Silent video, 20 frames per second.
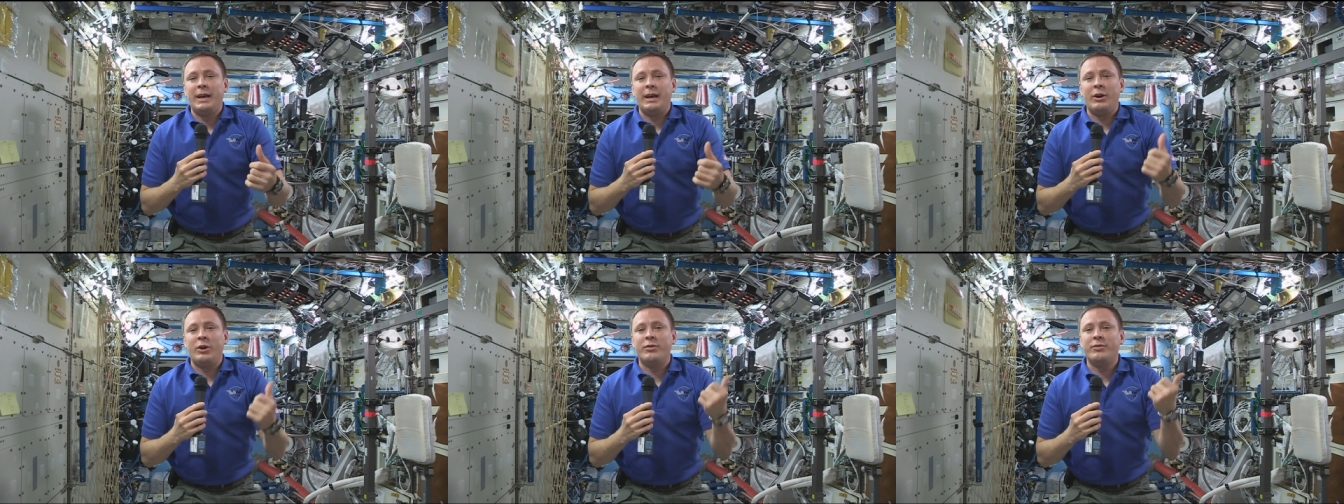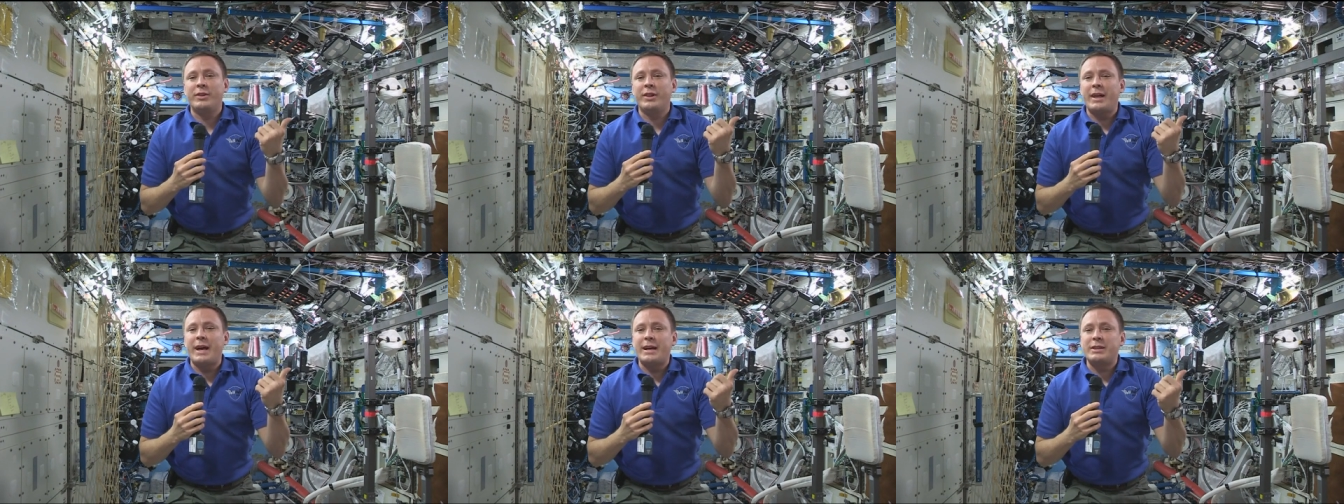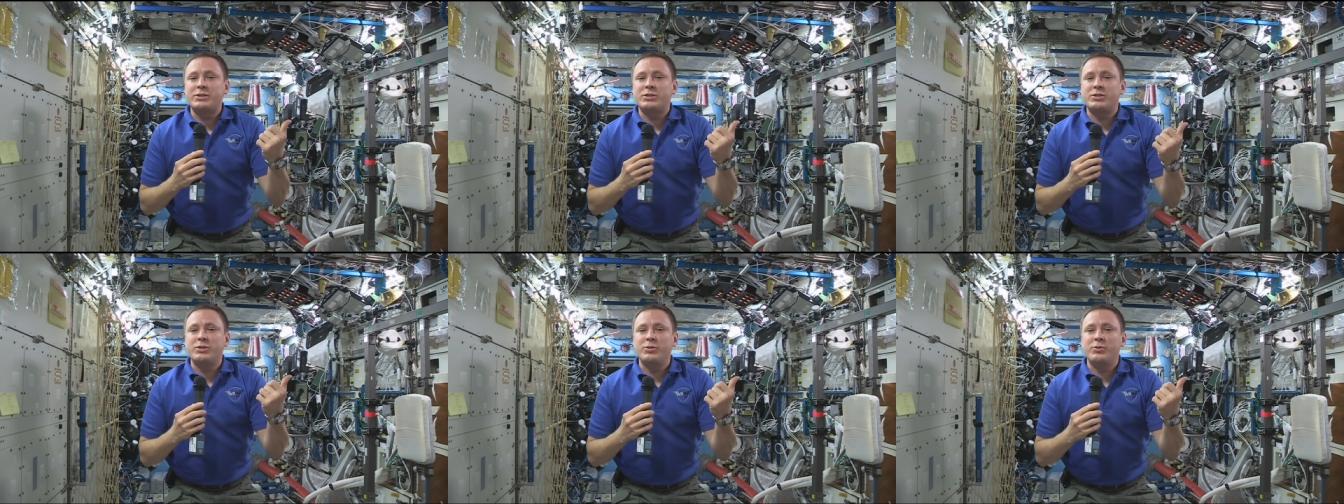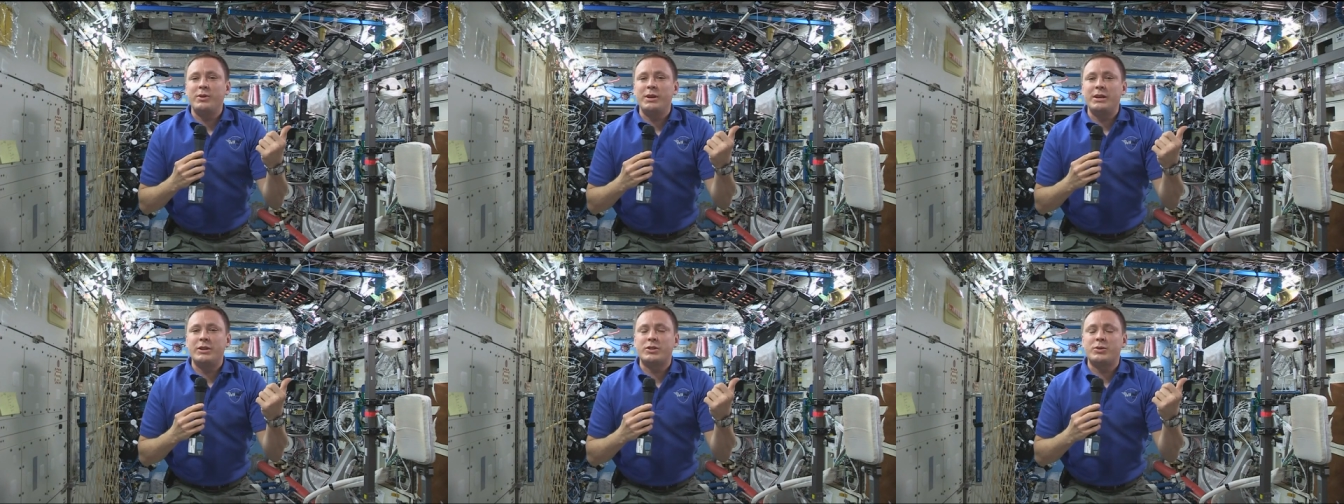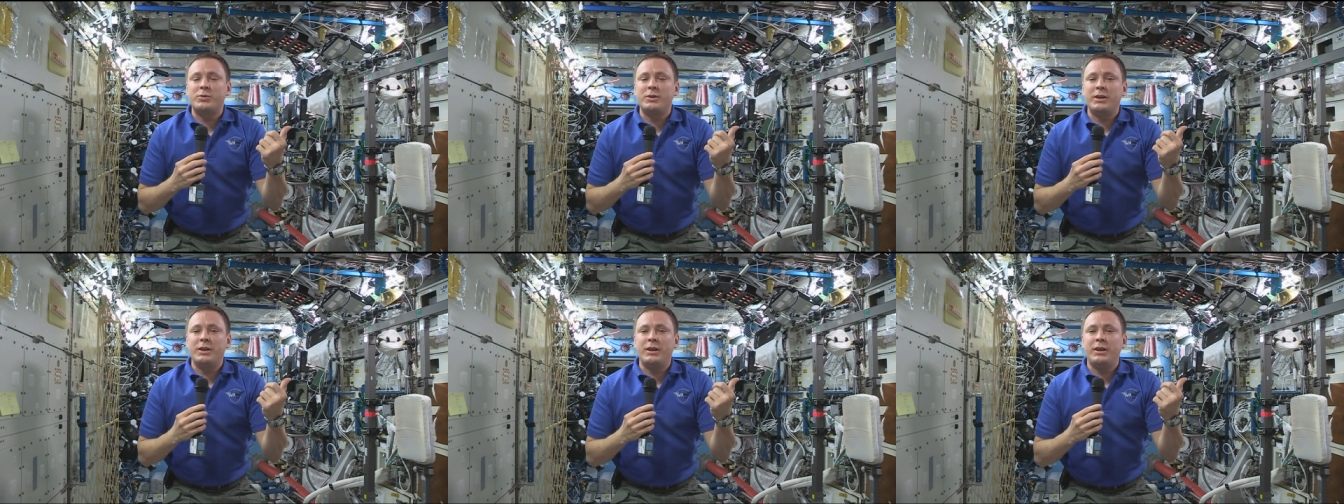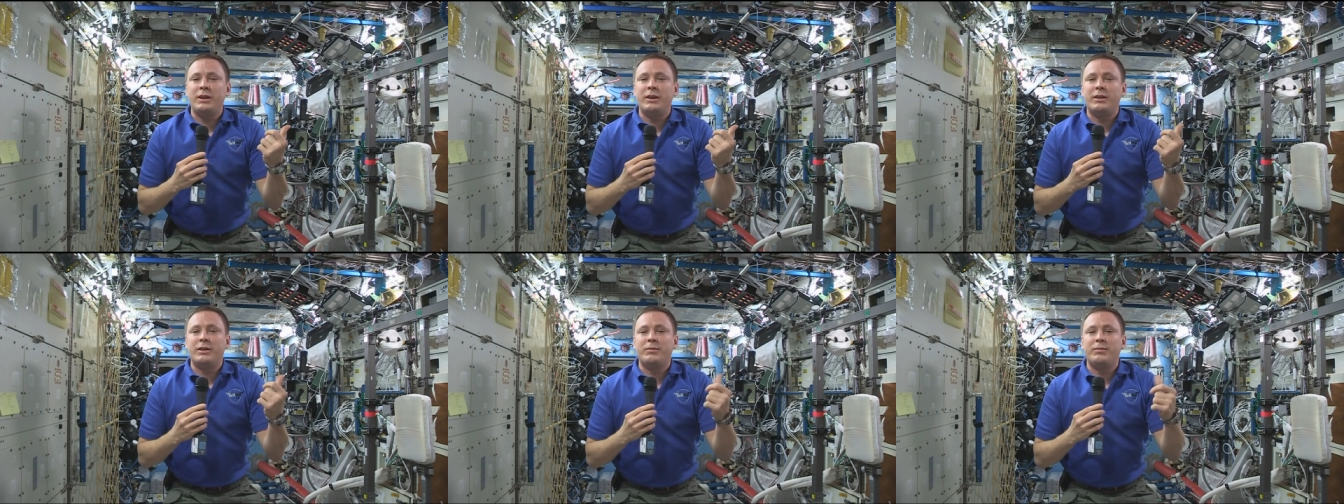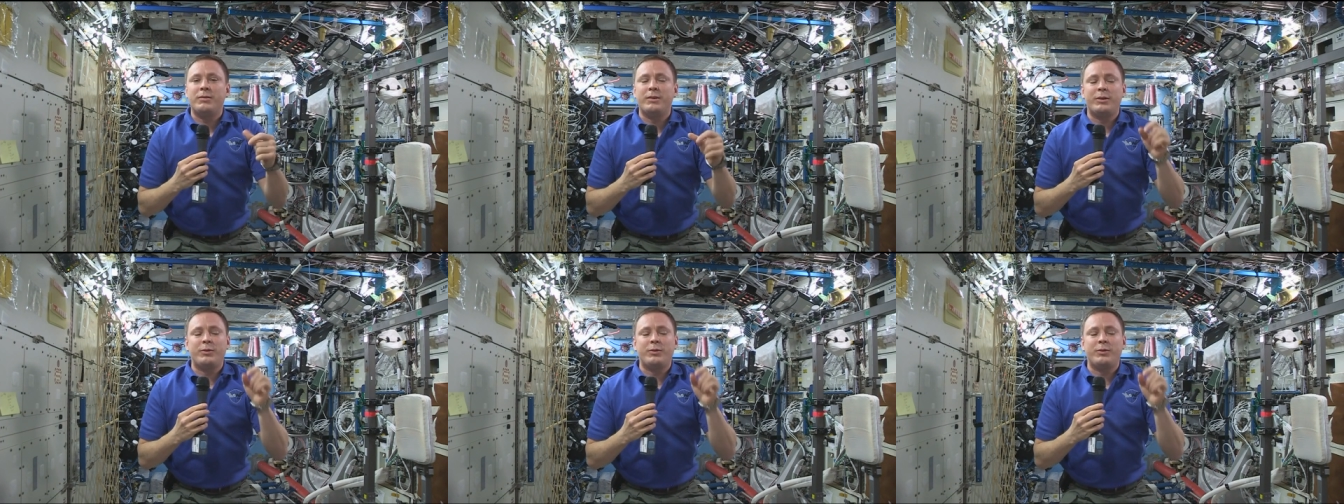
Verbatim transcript: And over the last two weeks, we,